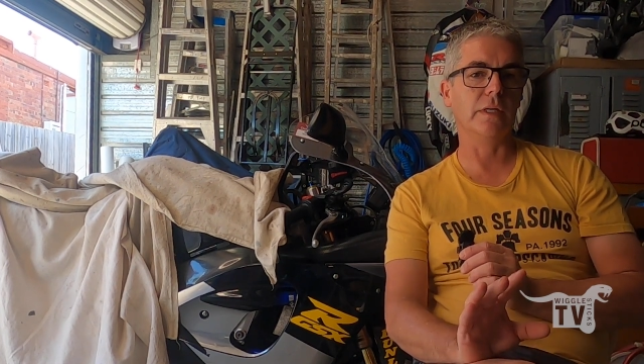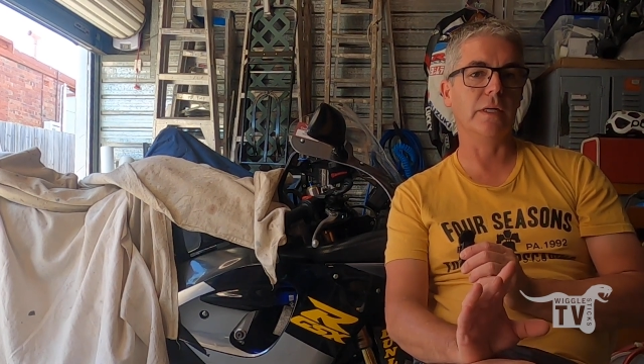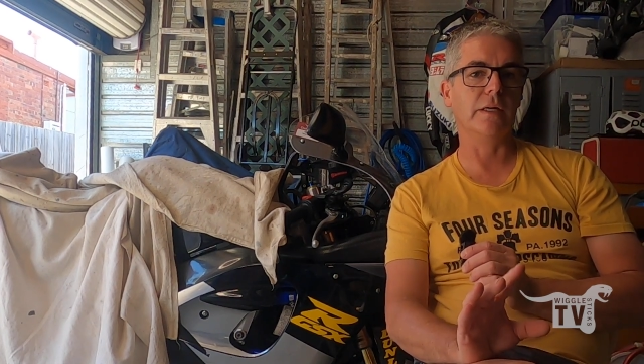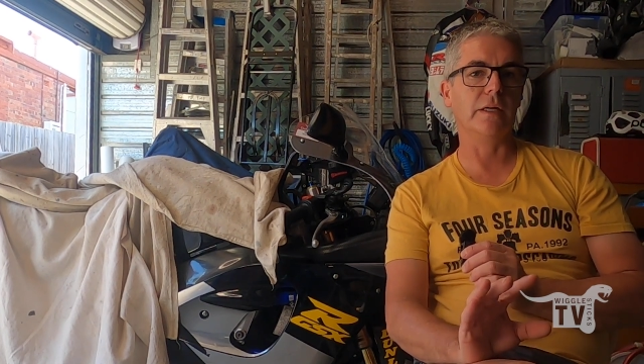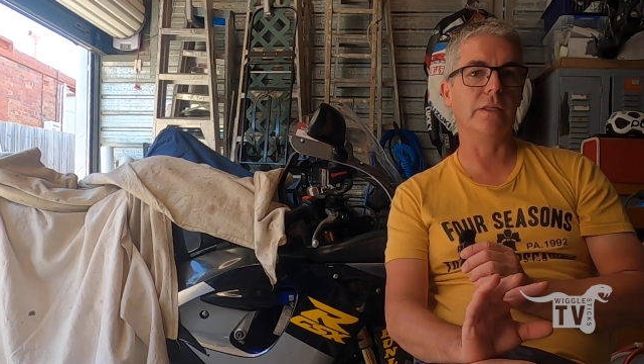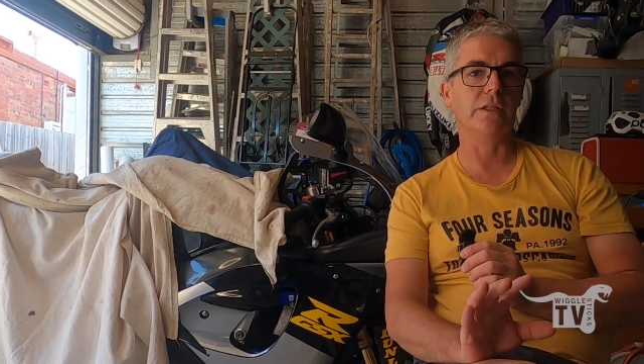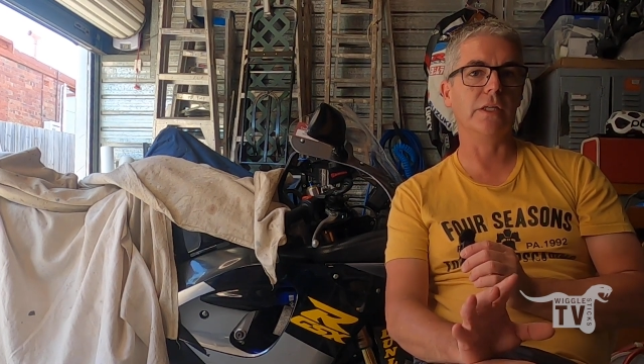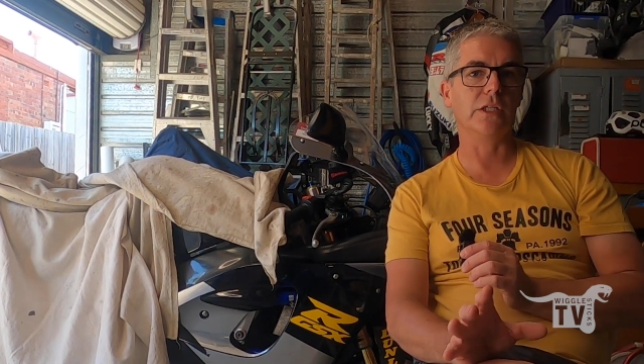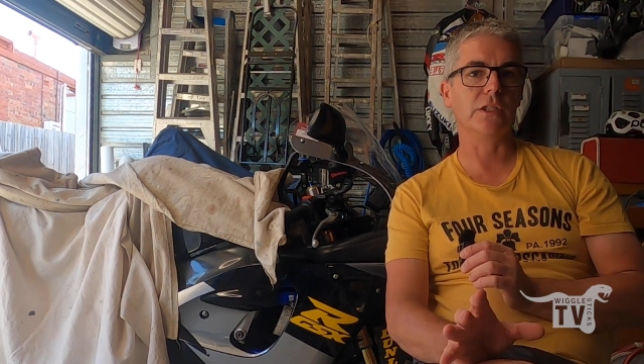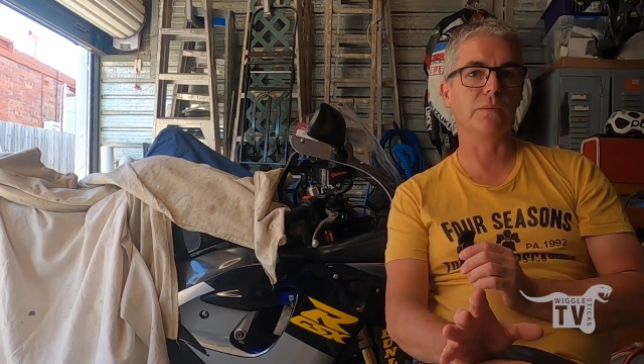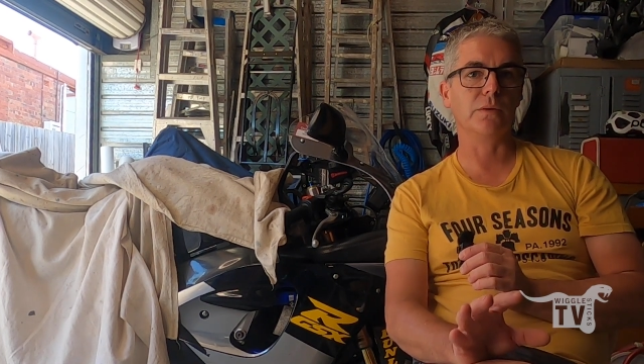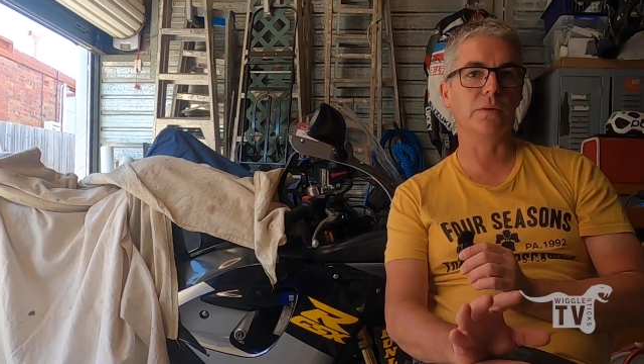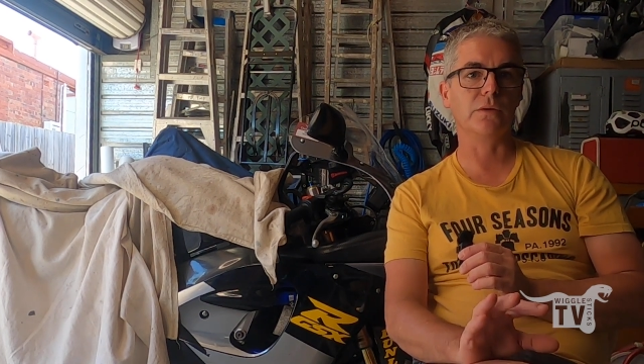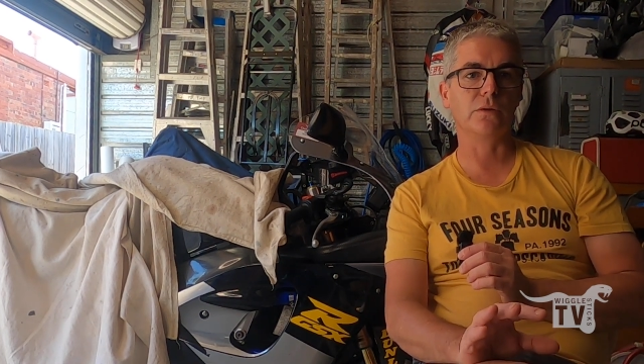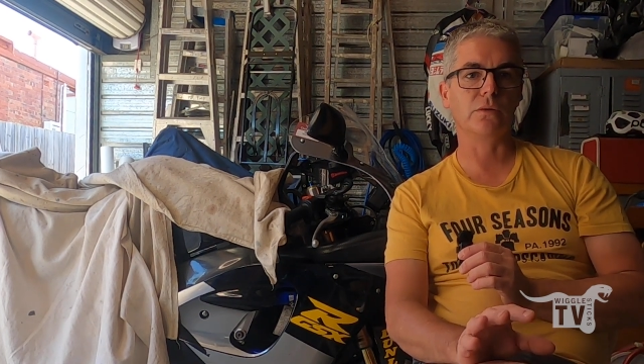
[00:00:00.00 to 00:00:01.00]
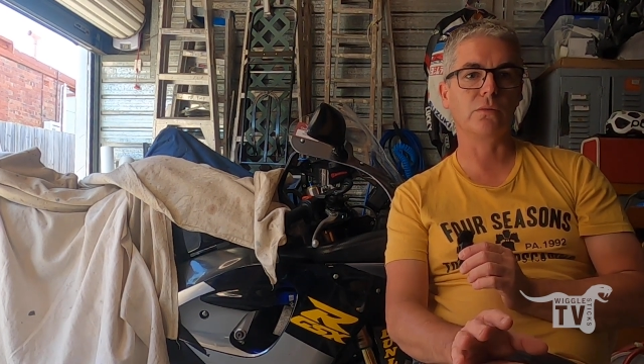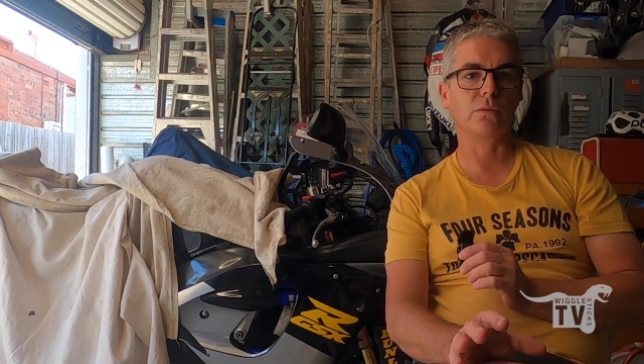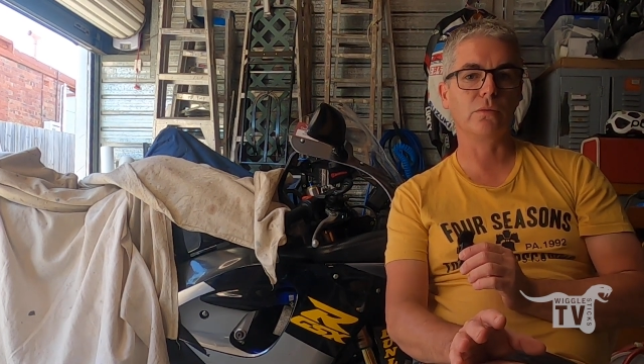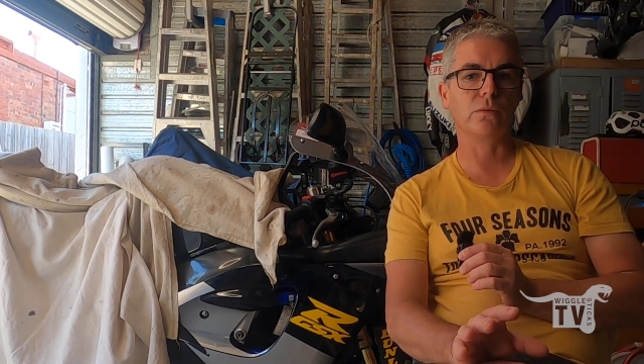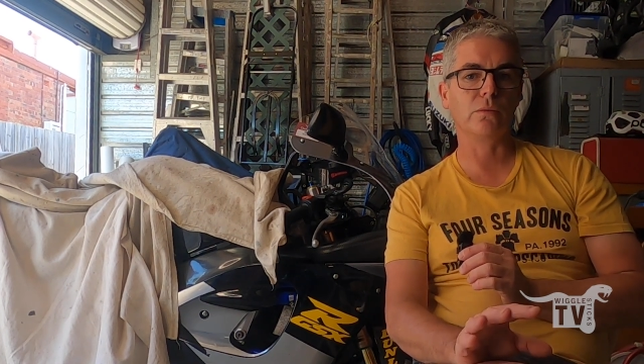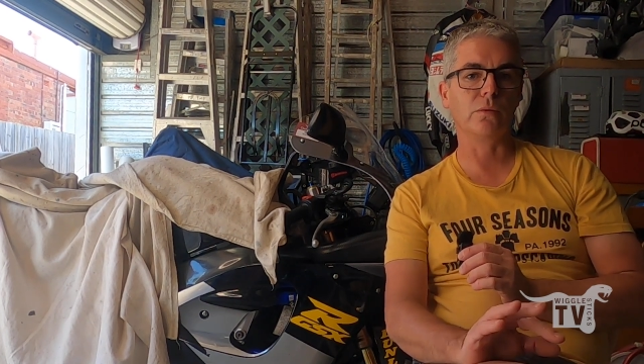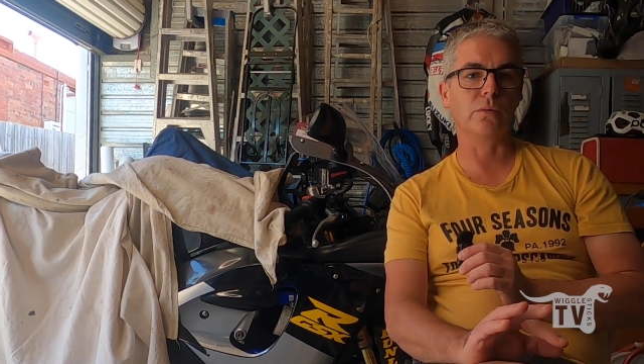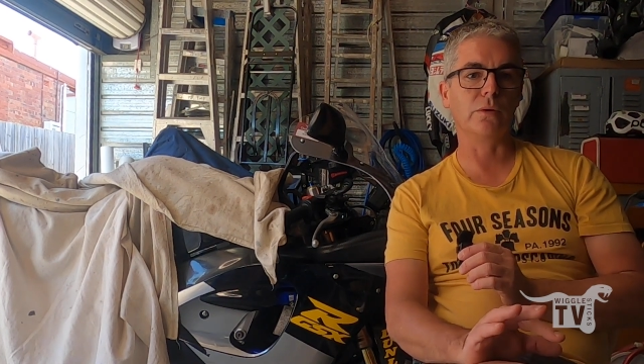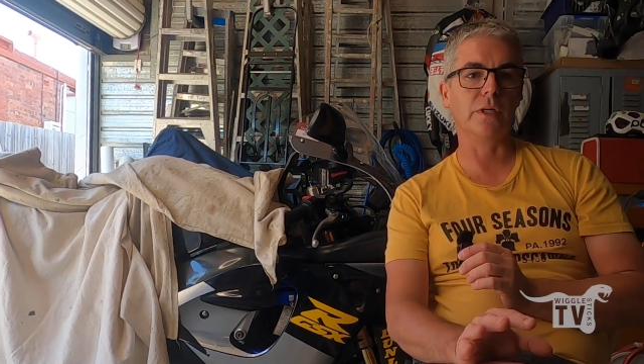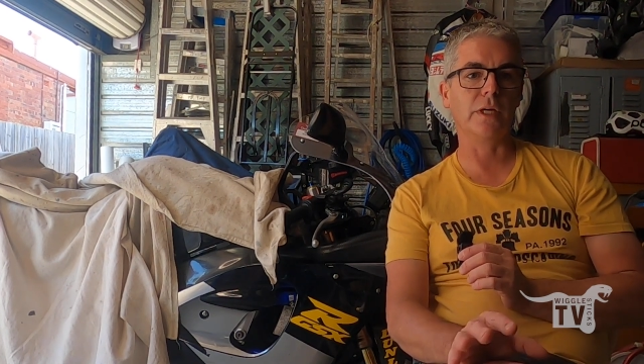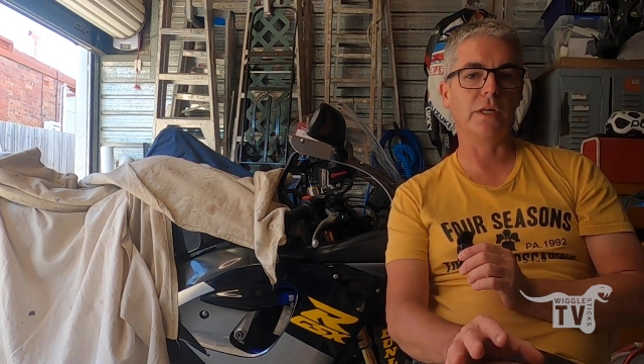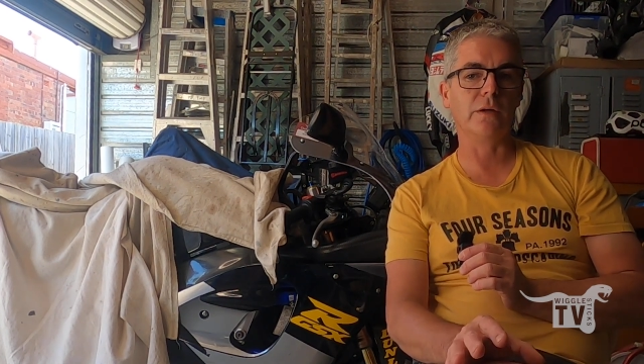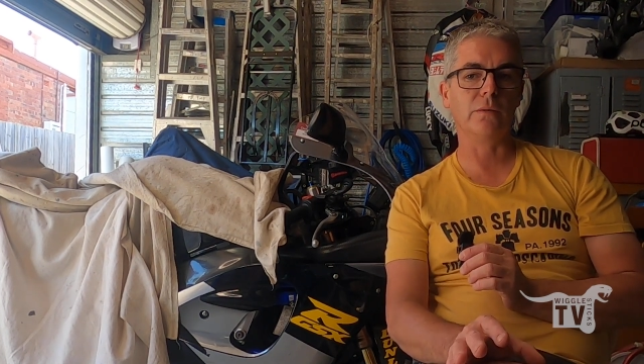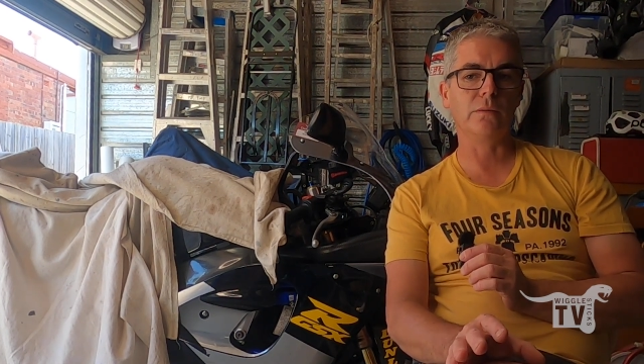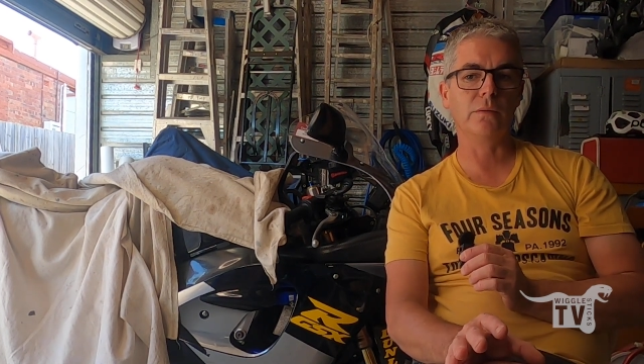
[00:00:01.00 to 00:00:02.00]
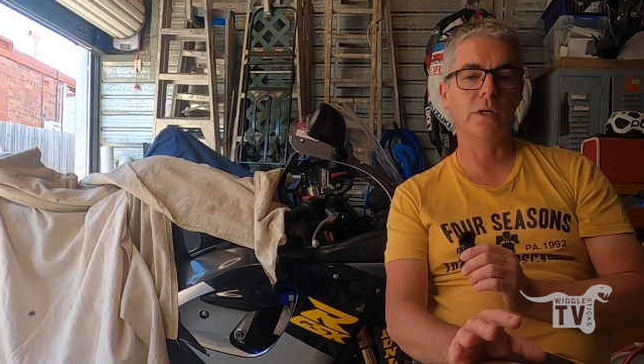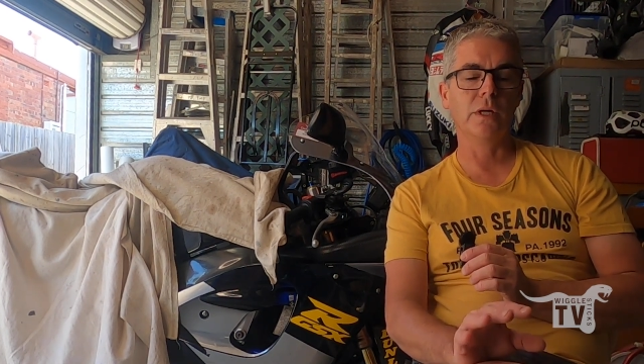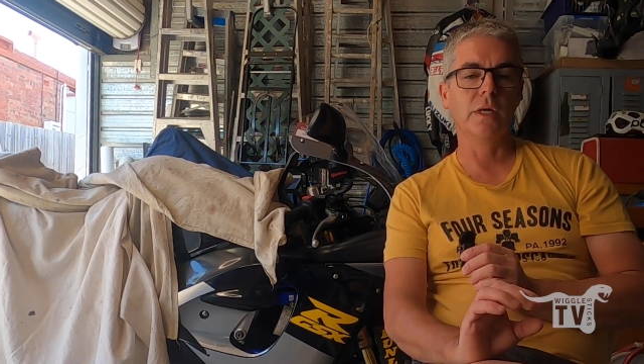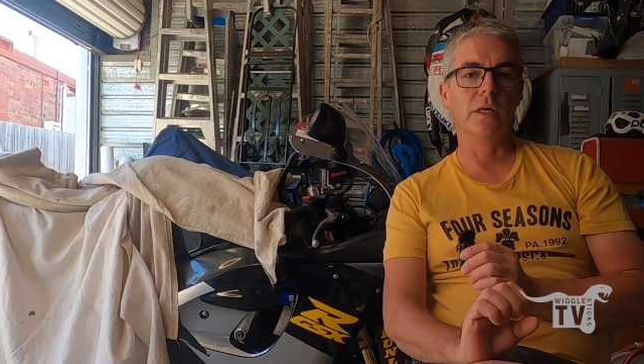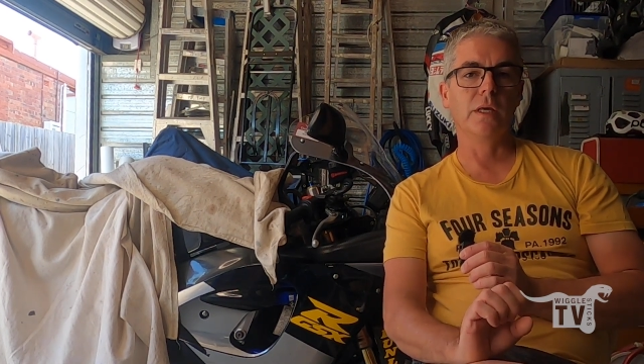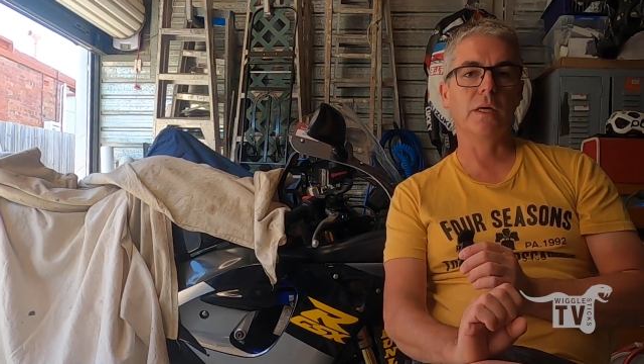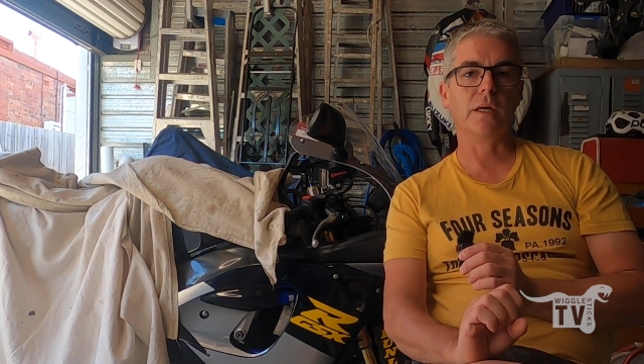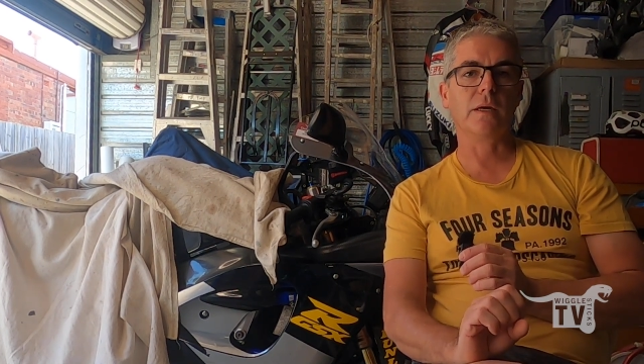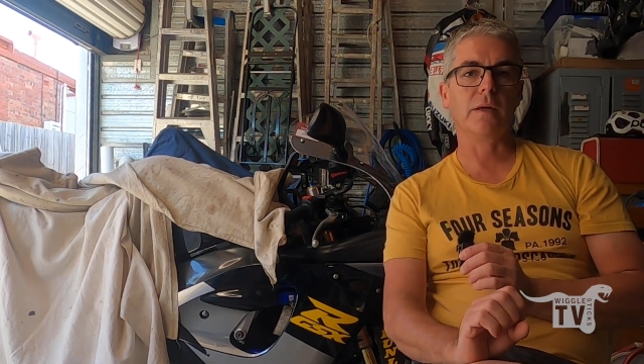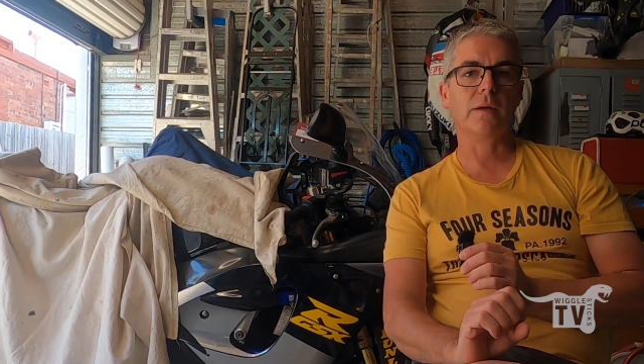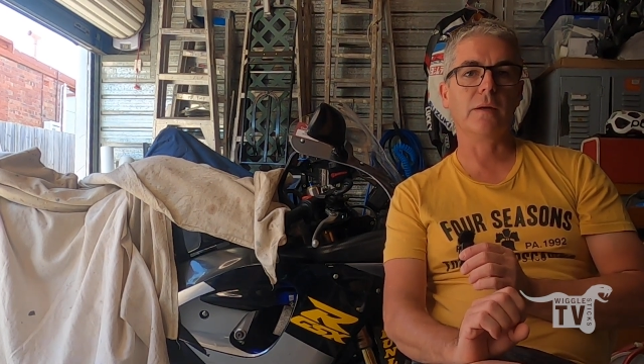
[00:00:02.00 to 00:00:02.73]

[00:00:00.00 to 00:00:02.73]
adjustment screw or needle. So